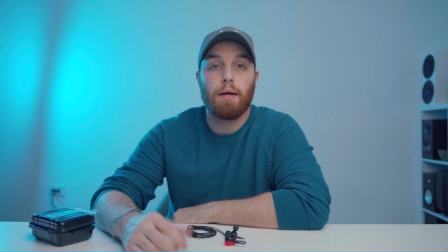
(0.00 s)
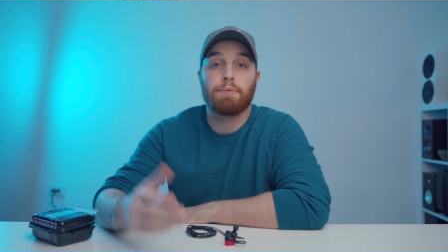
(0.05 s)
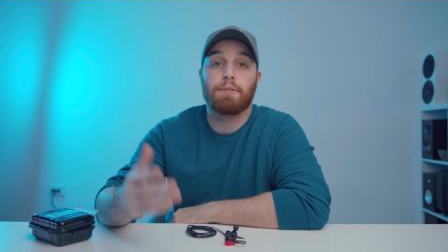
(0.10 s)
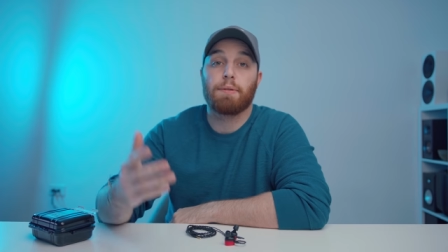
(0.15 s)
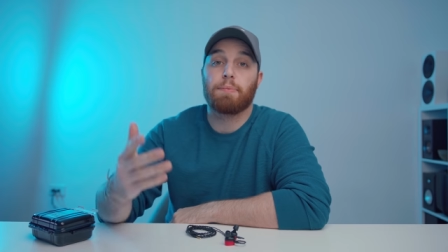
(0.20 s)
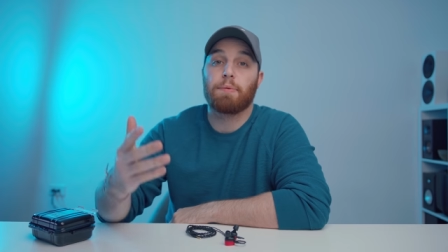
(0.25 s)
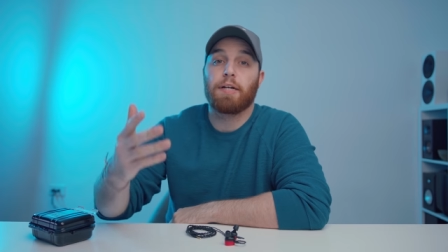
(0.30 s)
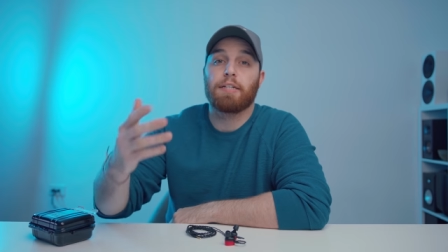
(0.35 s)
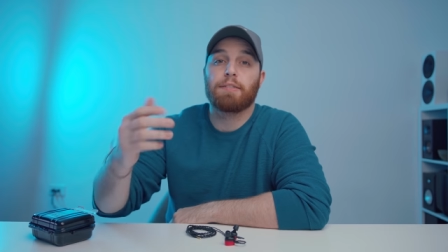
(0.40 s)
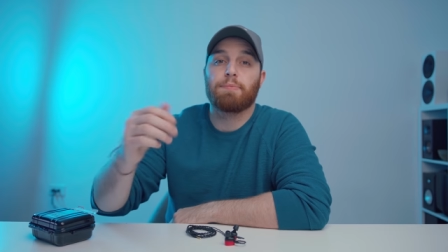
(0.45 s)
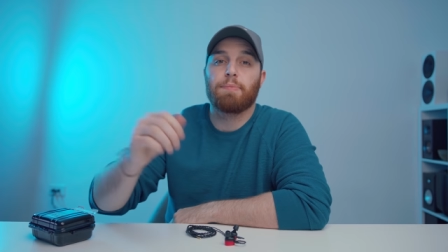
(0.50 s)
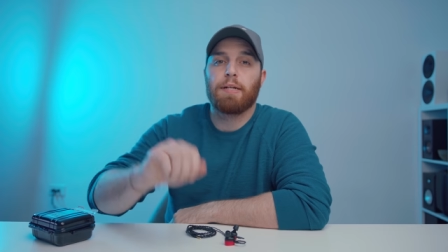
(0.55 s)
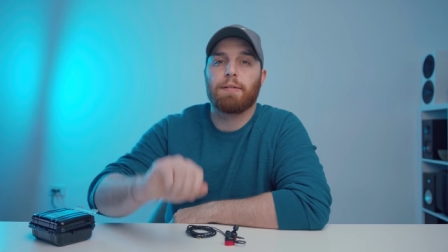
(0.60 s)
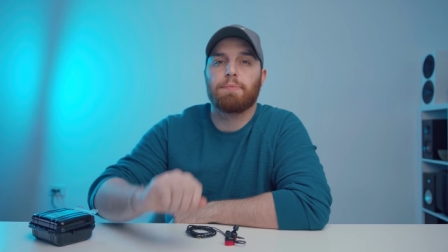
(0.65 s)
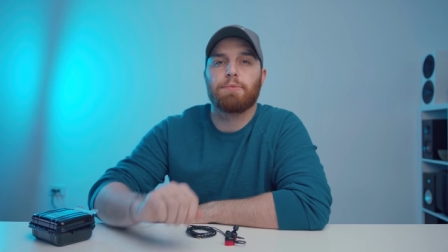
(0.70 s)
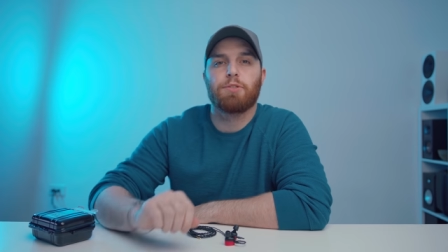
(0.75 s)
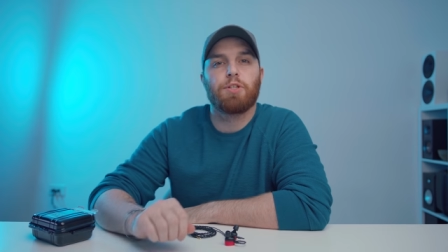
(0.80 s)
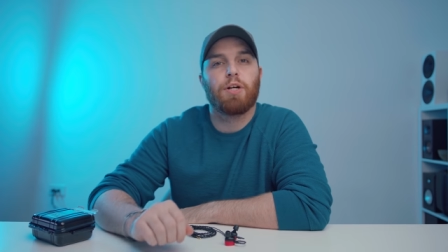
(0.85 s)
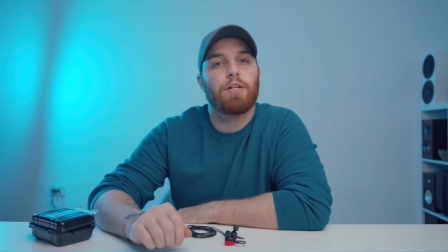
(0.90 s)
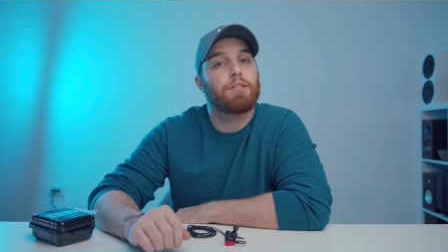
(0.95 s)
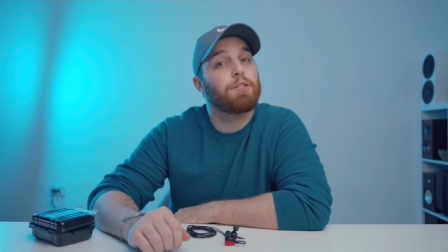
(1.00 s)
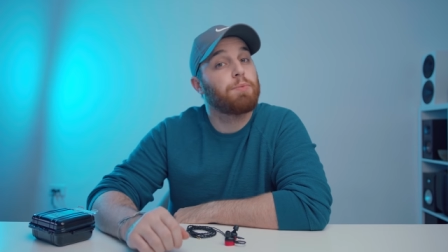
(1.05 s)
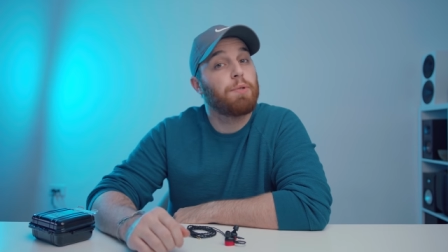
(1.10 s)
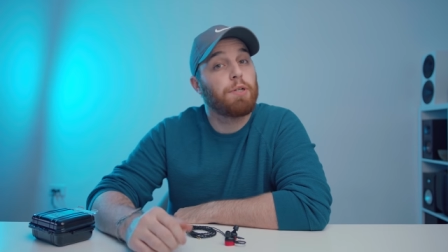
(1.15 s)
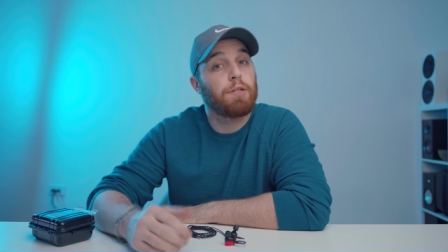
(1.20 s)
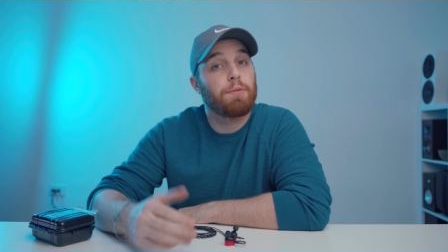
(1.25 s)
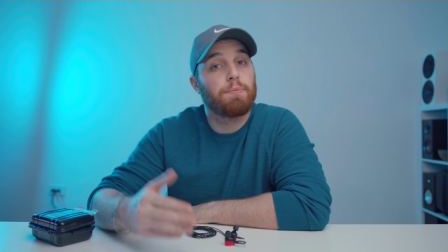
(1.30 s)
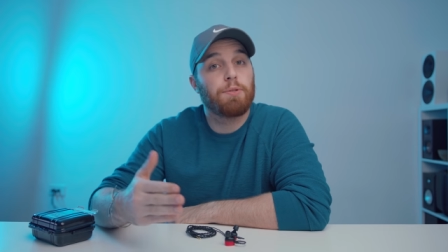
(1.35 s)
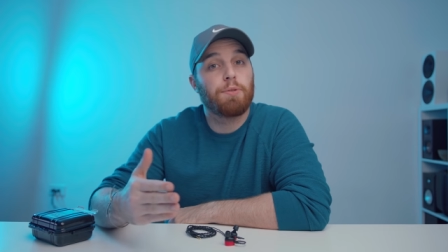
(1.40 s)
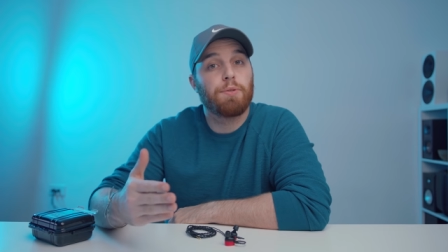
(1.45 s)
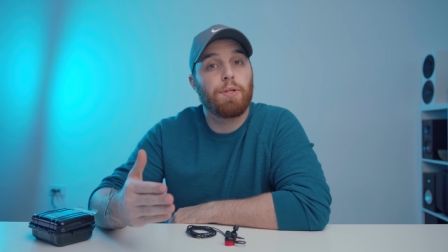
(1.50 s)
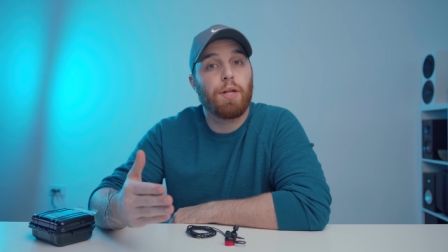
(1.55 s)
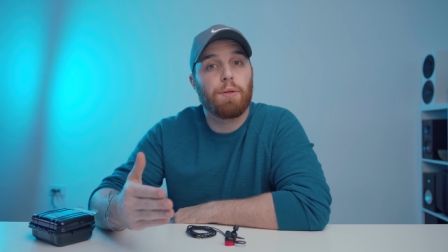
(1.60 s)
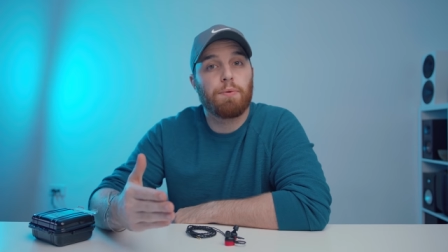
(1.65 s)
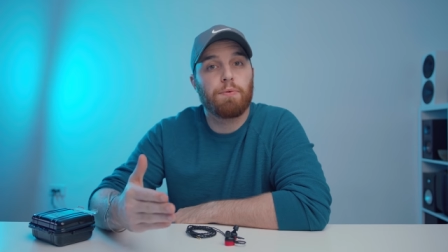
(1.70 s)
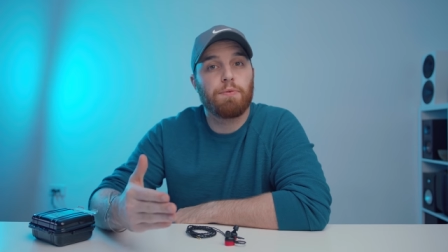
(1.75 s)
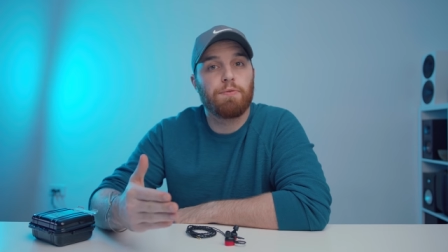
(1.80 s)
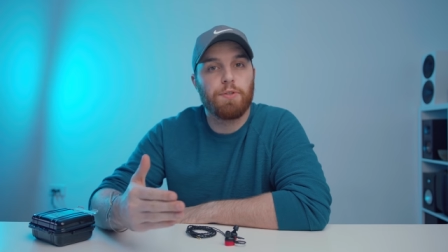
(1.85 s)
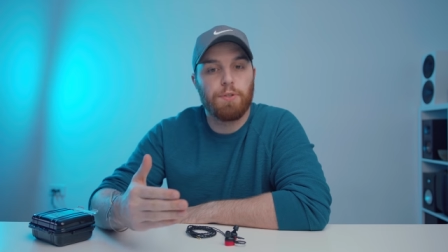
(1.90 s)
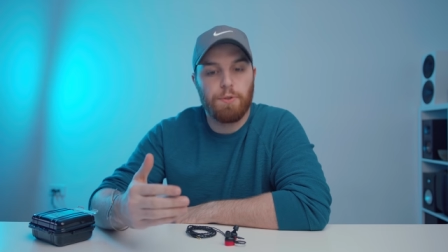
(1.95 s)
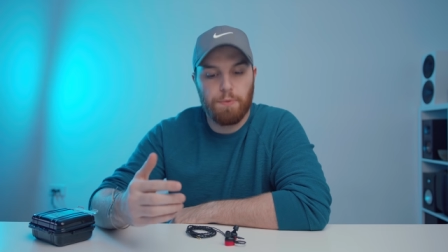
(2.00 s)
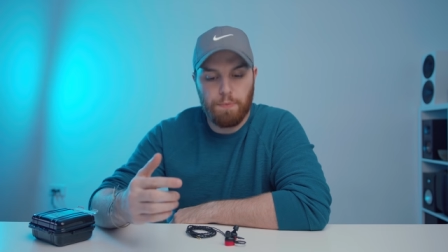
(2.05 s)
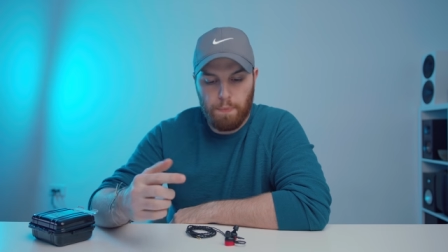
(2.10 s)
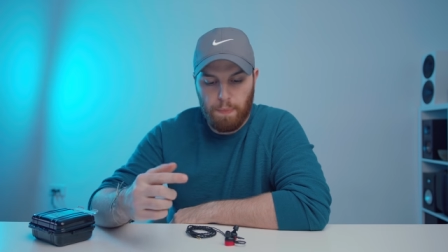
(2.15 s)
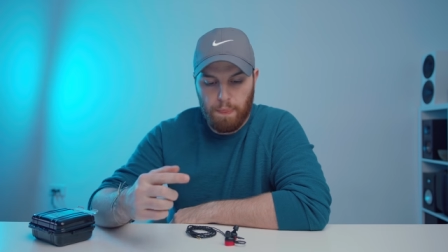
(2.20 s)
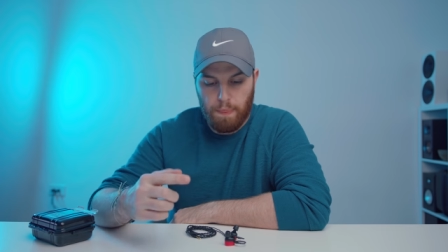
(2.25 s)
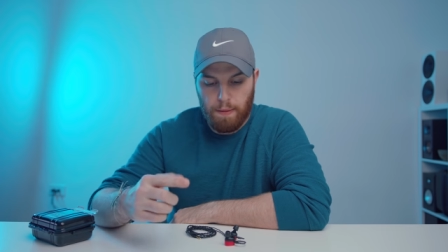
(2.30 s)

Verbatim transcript: What's up guys, my name is Josh and welcome to another review.